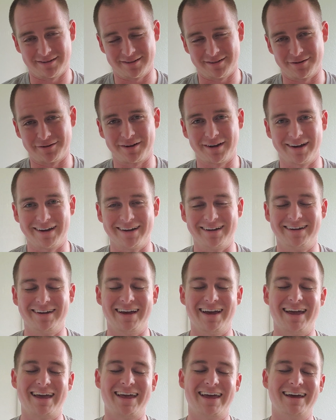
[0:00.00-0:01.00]
Okay.
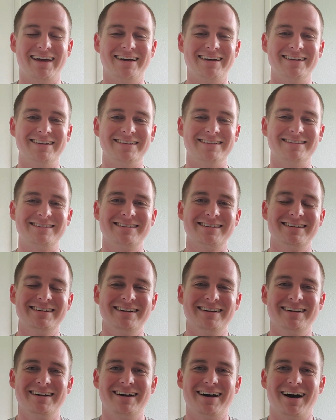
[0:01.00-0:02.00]
And
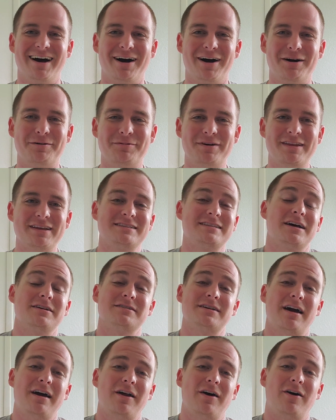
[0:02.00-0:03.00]
that sounds
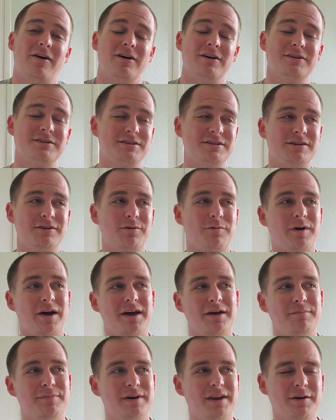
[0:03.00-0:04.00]
kind of harsh in a
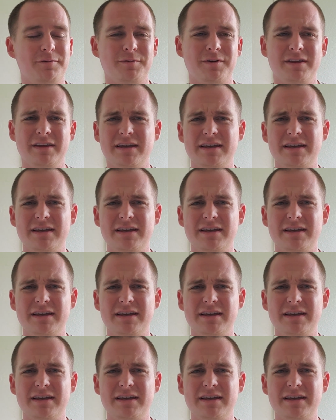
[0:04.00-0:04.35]
way, but it really